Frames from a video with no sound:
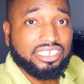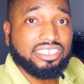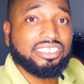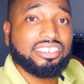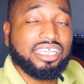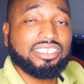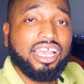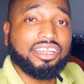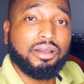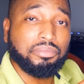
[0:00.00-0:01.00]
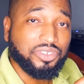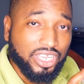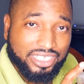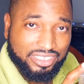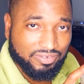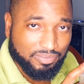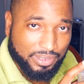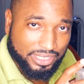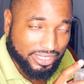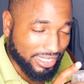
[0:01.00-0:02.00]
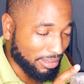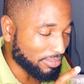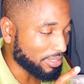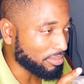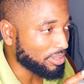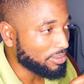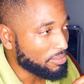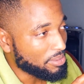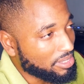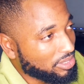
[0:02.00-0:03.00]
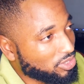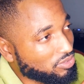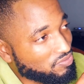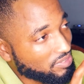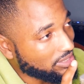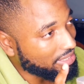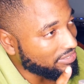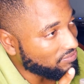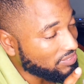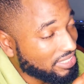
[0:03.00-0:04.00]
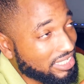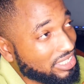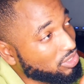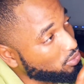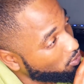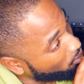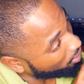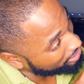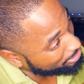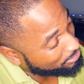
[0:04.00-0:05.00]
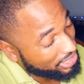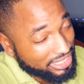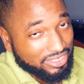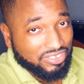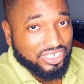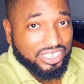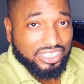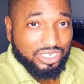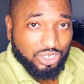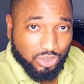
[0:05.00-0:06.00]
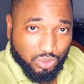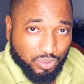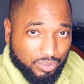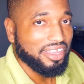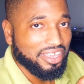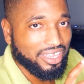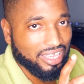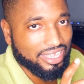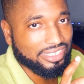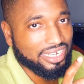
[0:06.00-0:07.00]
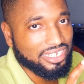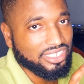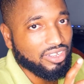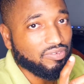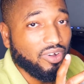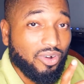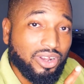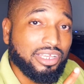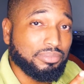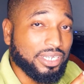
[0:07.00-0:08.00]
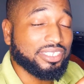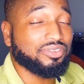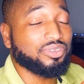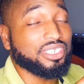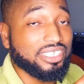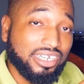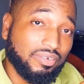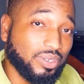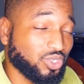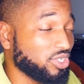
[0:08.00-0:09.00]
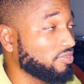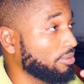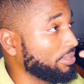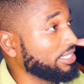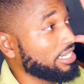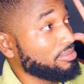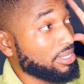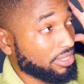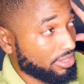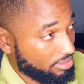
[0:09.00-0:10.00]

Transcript: You need to set an objective-based timetable. So first things first, you need to know all the objectives you need to do. Here's a list of all the objectives we need to cover straight from the syllabus.